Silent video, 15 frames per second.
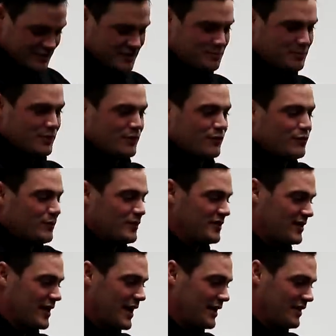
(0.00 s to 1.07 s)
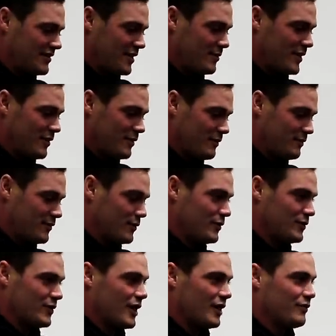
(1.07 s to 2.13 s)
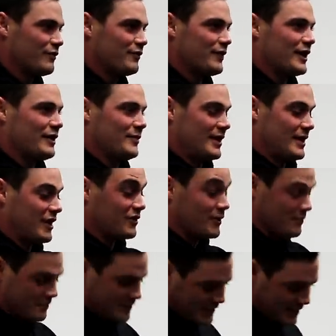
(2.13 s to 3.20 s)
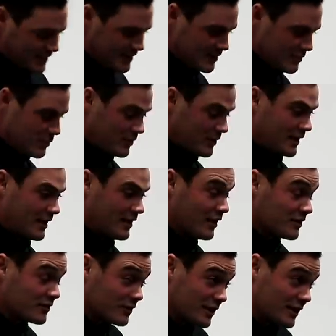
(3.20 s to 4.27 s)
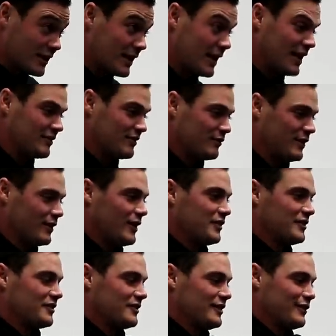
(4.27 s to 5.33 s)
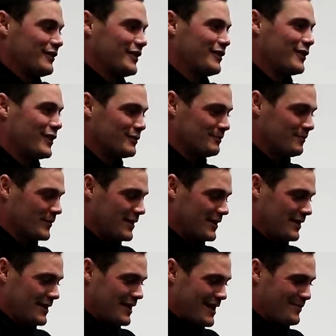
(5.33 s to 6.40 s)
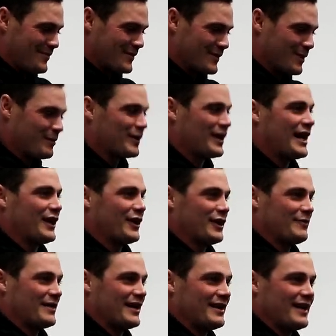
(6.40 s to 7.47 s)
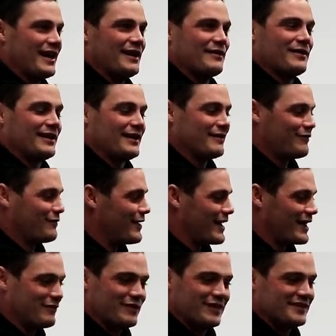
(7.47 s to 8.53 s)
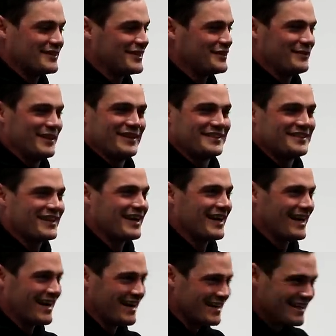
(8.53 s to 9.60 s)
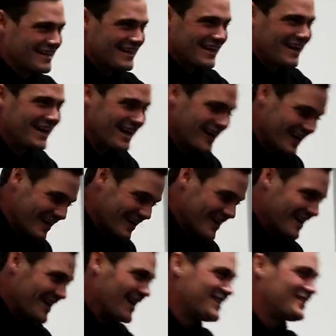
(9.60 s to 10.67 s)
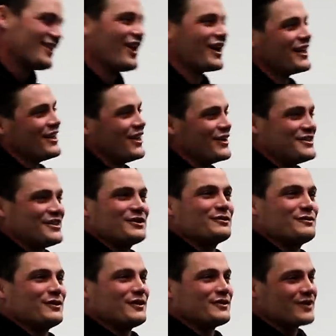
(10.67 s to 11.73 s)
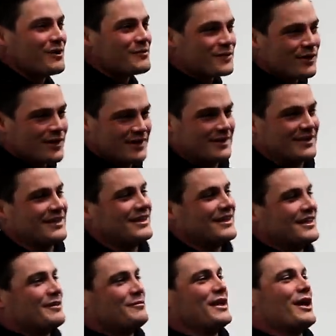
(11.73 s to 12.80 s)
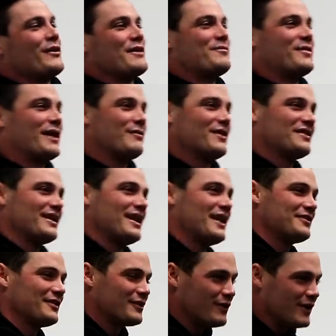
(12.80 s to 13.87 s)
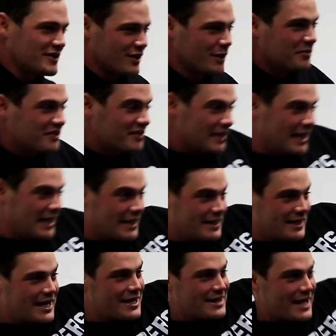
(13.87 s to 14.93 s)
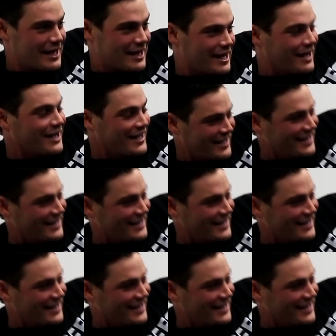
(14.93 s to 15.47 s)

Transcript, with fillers: there's this beautiful Mercedes ML four-wheel drive in front of me, and as I'm pulling in, I sort of glance and realise it's Nick Riewoldt, and um, I'm playing on him that day. I'm thinking, if he sees me in this car. it's psychological football. So I'm trying to, feel like when Brad wants to ask a question, I'm slinking down that low,